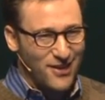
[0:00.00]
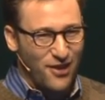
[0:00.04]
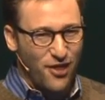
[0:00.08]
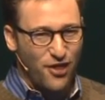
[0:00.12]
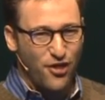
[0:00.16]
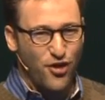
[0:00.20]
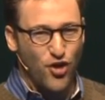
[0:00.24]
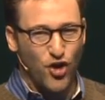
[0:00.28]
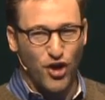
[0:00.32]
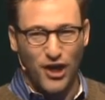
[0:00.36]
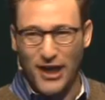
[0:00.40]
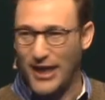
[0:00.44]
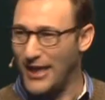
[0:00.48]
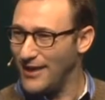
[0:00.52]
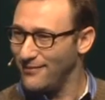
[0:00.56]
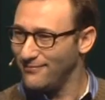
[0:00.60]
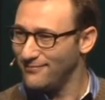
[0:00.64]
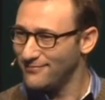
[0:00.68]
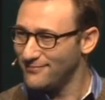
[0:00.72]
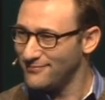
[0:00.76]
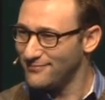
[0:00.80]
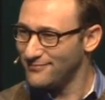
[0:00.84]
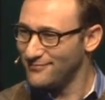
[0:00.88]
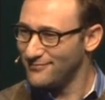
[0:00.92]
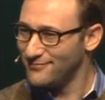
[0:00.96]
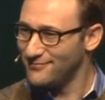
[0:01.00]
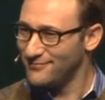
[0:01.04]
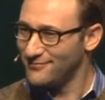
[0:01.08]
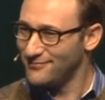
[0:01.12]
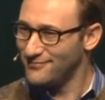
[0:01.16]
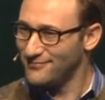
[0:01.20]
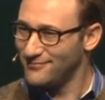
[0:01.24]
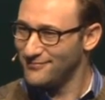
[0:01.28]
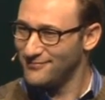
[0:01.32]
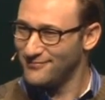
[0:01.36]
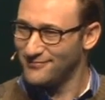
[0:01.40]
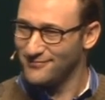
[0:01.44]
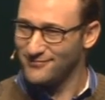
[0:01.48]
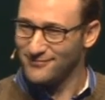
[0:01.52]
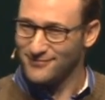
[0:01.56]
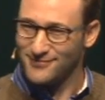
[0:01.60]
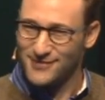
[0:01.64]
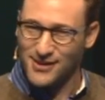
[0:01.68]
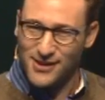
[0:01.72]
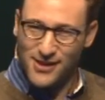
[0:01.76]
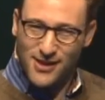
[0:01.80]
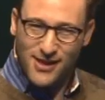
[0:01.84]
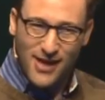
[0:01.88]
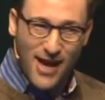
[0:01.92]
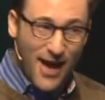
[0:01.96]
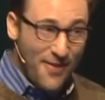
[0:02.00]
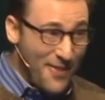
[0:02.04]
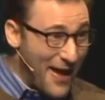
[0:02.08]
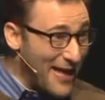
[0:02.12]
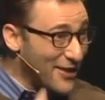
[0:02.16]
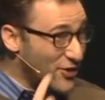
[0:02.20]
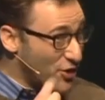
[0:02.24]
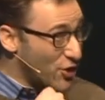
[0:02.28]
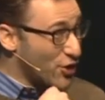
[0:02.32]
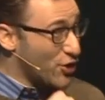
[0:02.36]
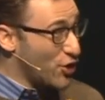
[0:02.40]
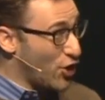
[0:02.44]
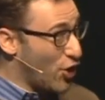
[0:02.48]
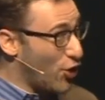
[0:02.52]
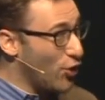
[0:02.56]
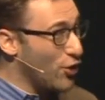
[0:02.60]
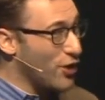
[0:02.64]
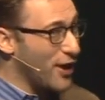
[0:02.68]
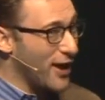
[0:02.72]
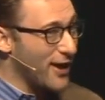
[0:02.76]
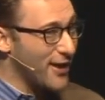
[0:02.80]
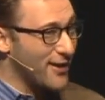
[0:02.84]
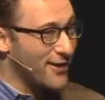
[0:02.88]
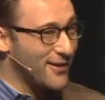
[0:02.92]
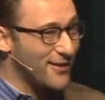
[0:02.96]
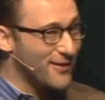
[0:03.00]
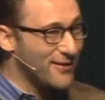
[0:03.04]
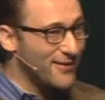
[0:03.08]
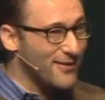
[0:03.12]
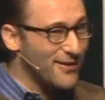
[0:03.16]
30. And that's just Colgate,